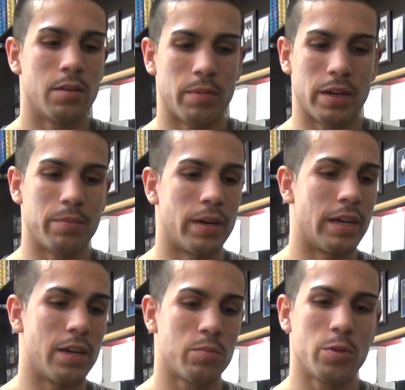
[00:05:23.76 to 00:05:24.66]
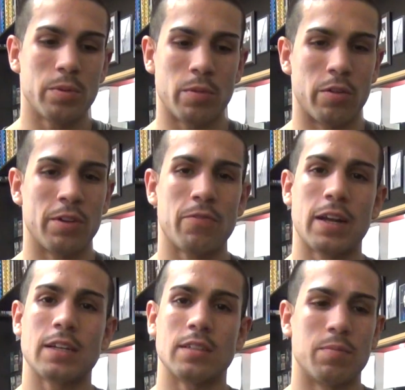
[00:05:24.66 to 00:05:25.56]
head movement, my
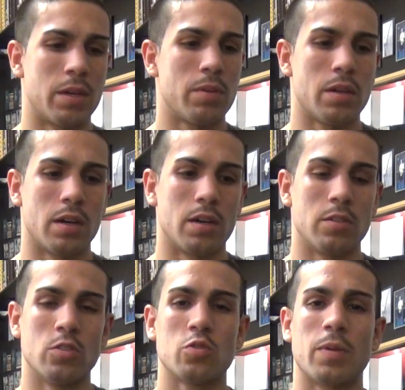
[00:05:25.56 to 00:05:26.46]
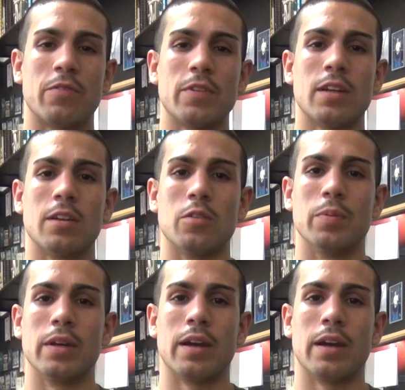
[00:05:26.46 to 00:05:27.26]
reflex, and maybe use my feet a little bit